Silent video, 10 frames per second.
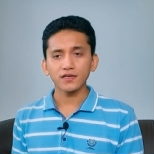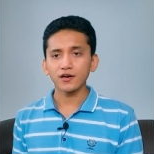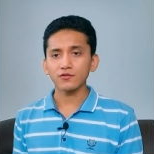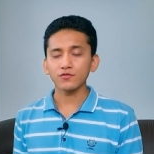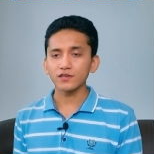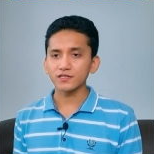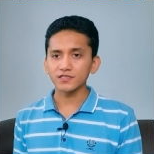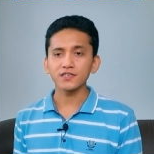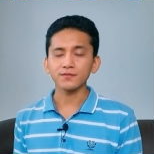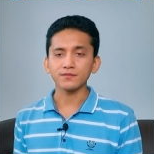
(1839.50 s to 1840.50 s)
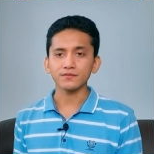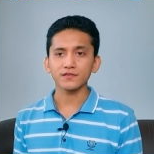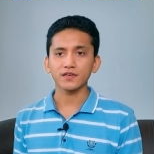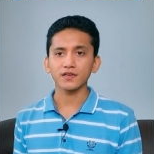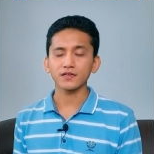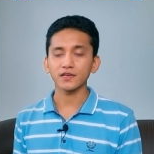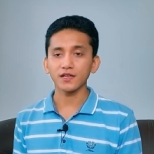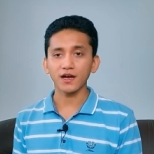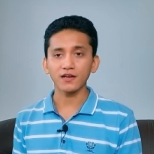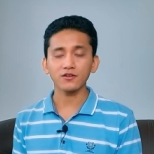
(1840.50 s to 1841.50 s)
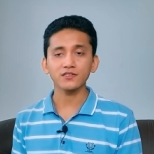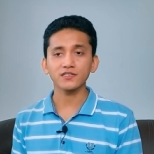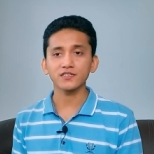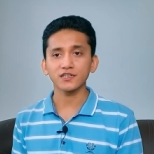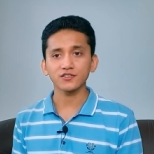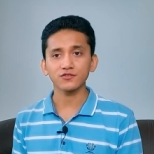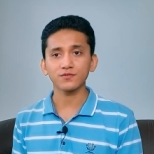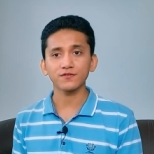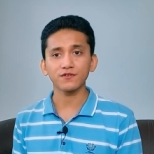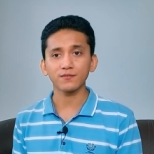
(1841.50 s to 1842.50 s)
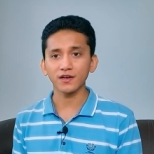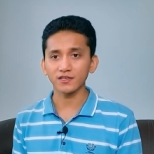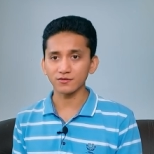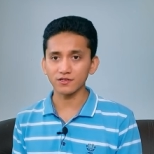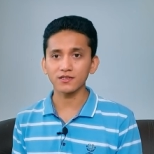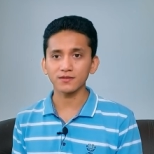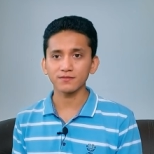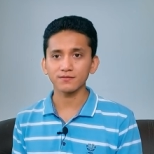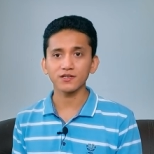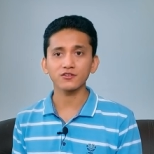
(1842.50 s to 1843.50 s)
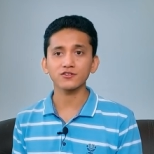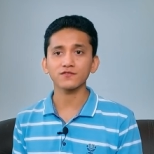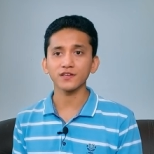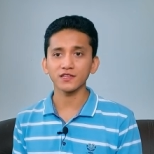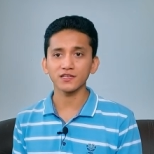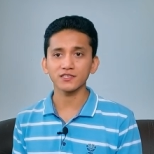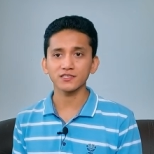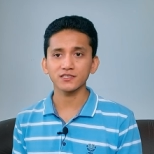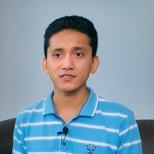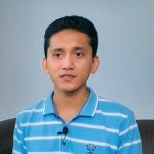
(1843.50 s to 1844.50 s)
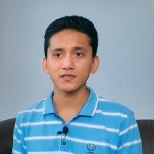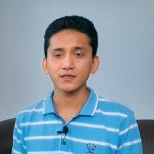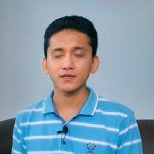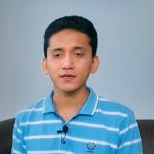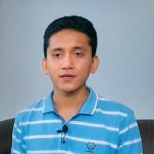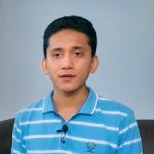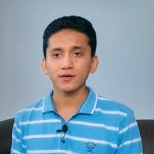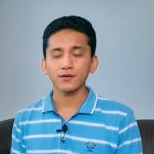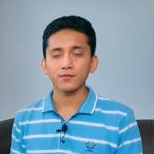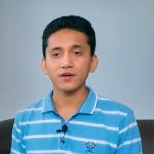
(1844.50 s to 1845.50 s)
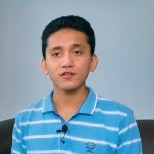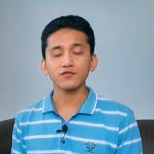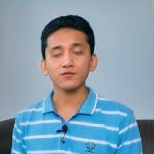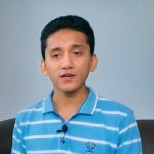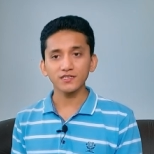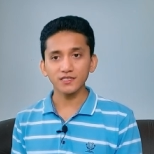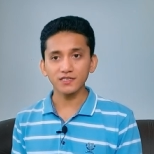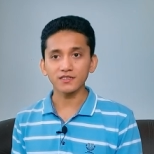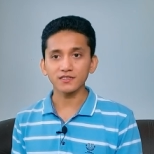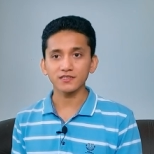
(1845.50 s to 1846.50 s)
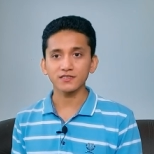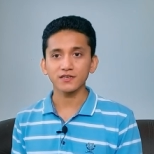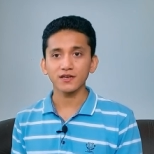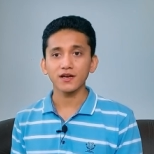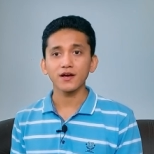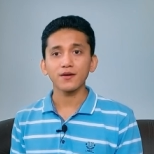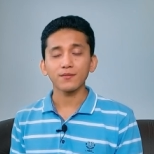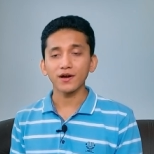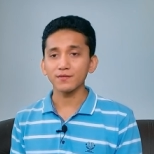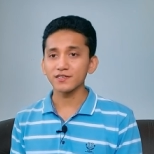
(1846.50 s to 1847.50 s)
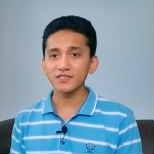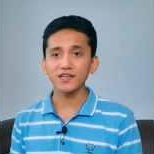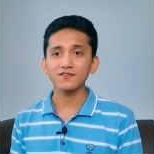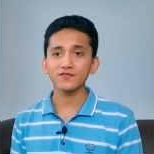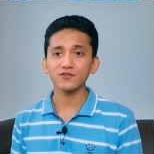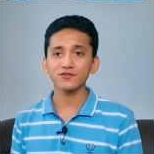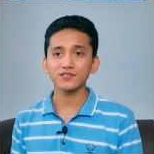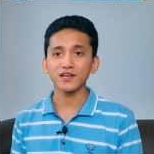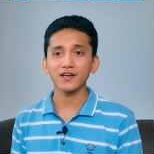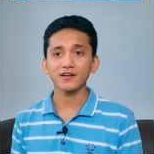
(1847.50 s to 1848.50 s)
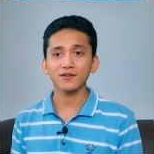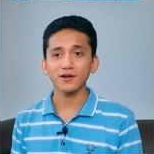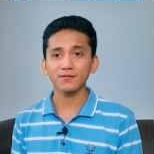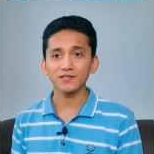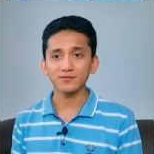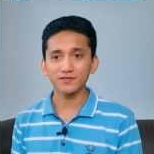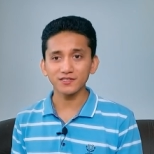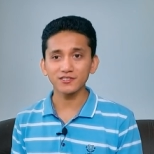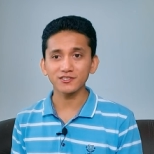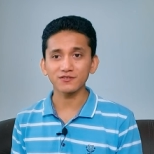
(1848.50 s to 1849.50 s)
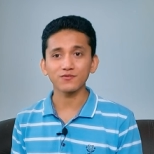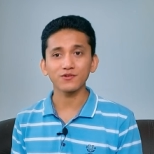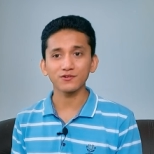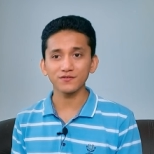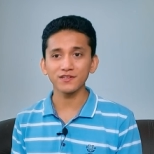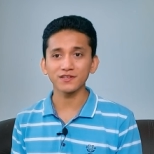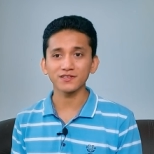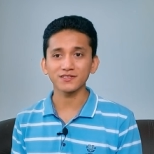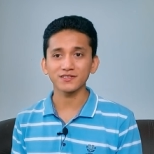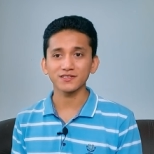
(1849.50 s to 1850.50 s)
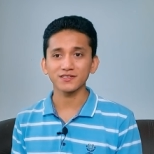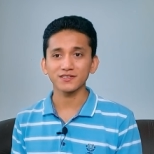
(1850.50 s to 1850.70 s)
It outwardly seemed that I lost the chance to perform my duty because of illness. But through my sickness, my mistaken views and corrupt disposition were revealed,